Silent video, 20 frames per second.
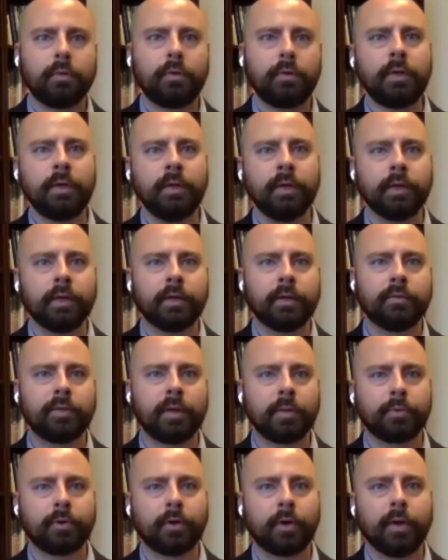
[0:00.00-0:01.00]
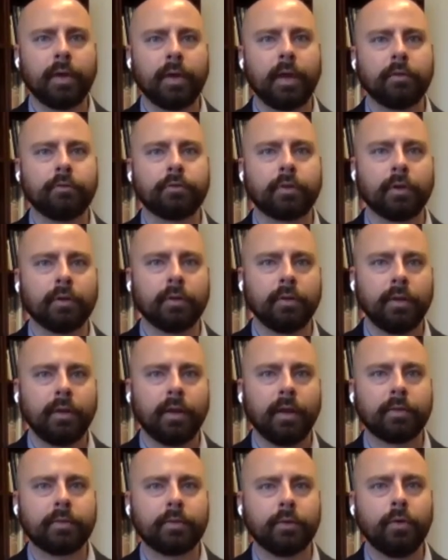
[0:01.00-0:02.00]
in Contemporary Asia
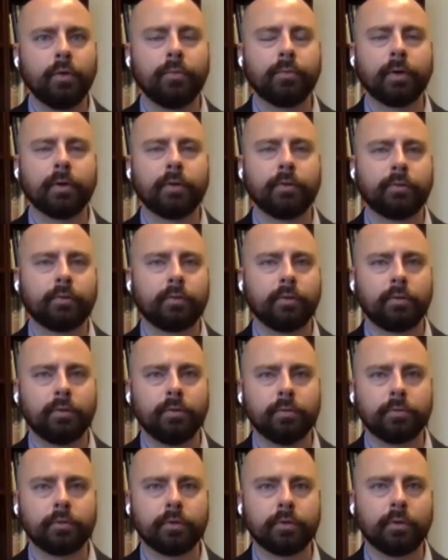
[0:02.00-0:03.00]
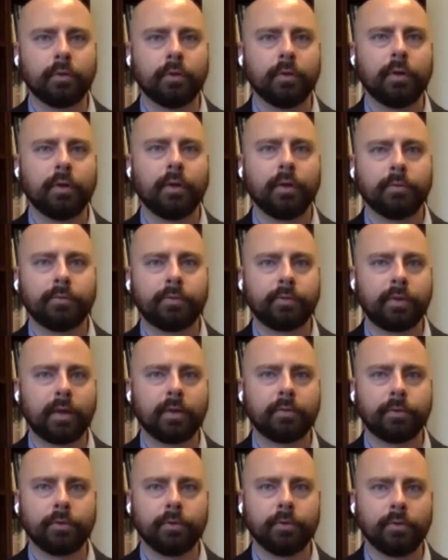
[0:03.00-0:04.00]
at the Hoover Institution of
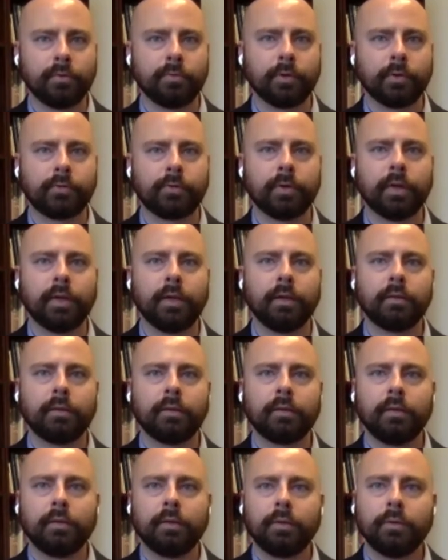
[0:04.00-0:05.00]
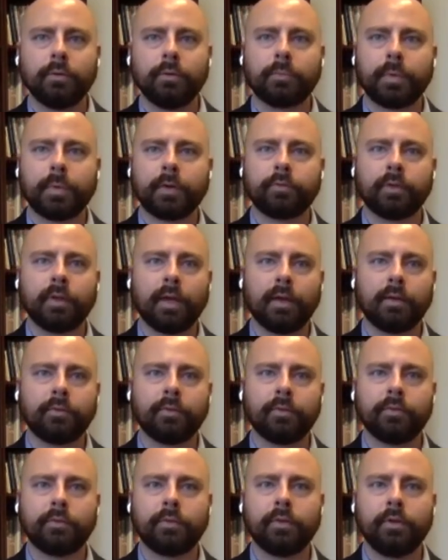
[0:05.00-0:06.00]
Stanford University, who
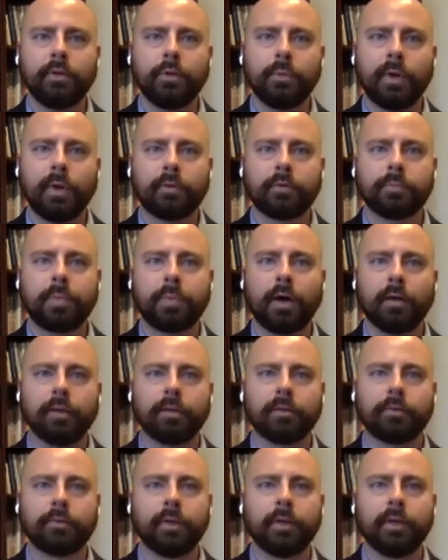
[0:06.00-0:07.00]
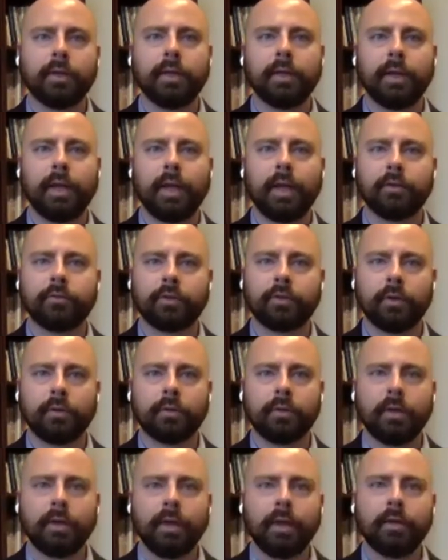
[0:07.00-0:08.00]
specializes in U.S. policy in Asia
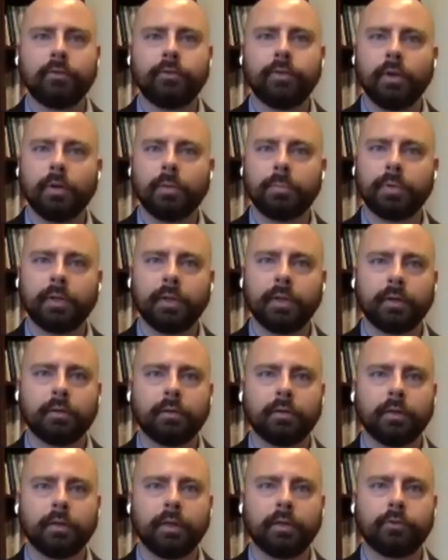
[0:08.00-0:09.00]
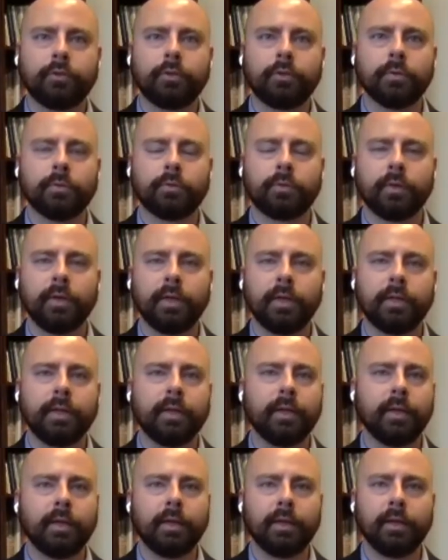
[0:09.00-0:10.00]
and geopolitical issues in
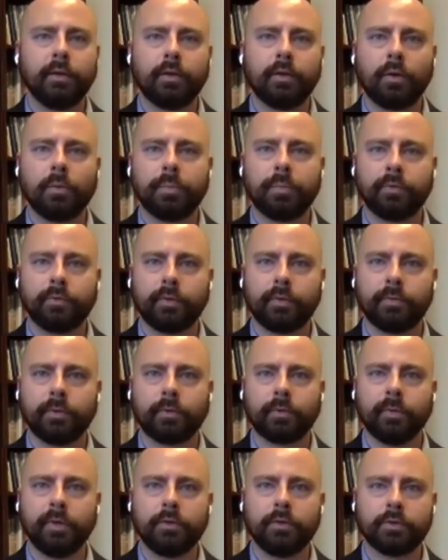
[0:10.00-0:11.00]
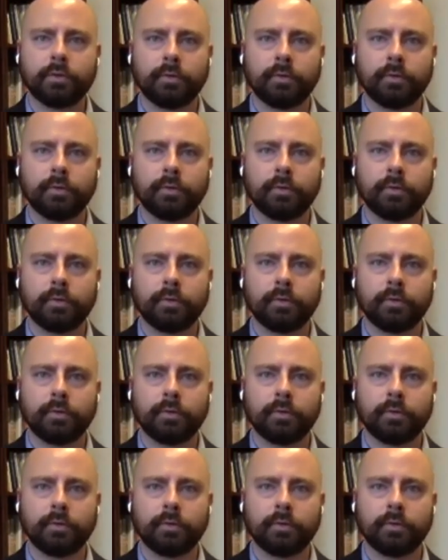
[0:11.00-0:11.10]
the Indo-Pacific region.